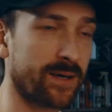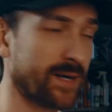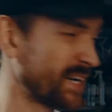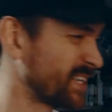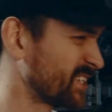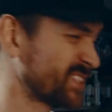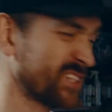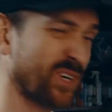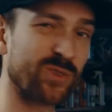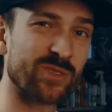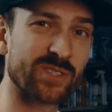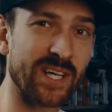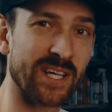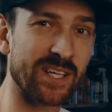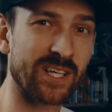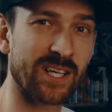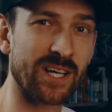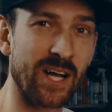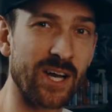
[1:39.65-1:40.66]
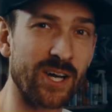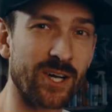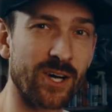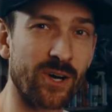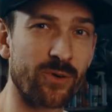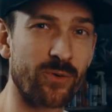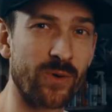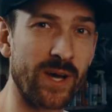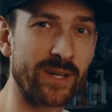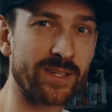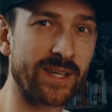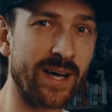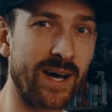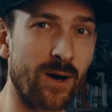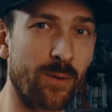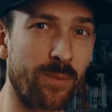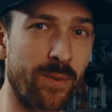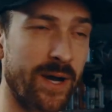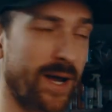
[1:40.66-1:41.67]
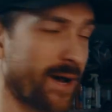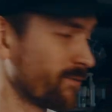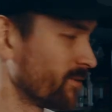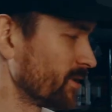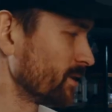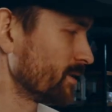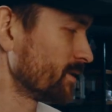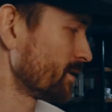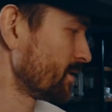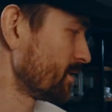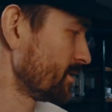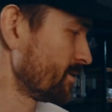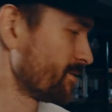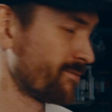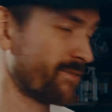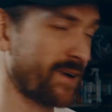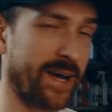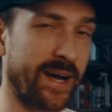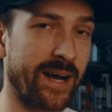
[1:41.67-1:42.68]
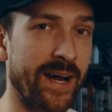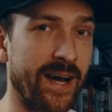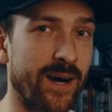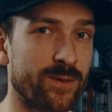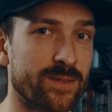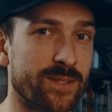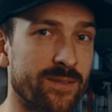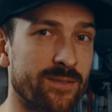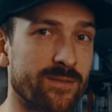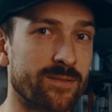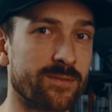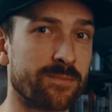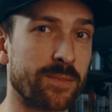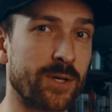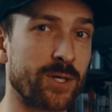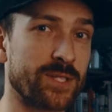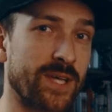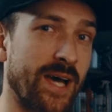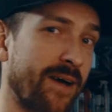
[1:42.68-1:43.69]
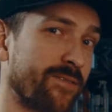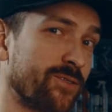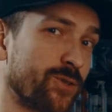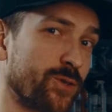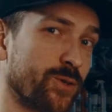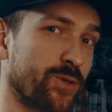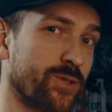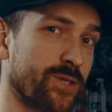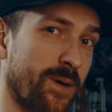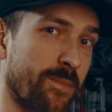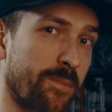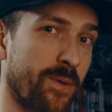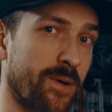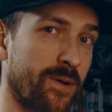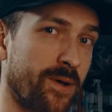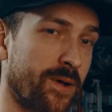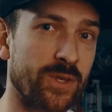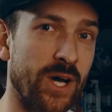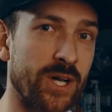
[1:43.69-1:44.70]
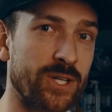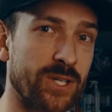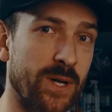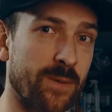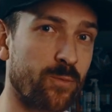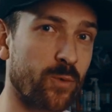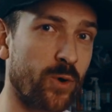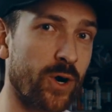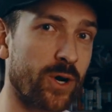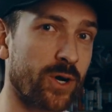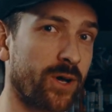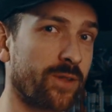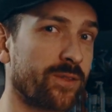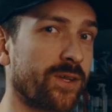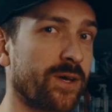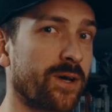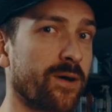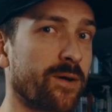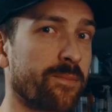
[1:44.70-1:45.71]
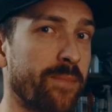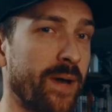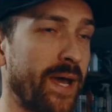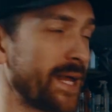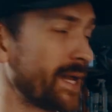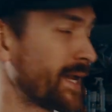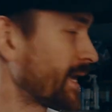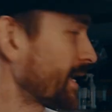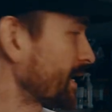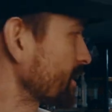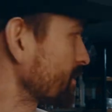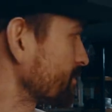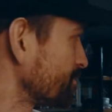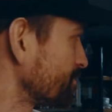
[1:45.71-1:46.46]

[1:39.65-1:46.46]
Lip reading: I don't got the color code right now, but I will find it out, and because I have to do some touch-up work on the painting.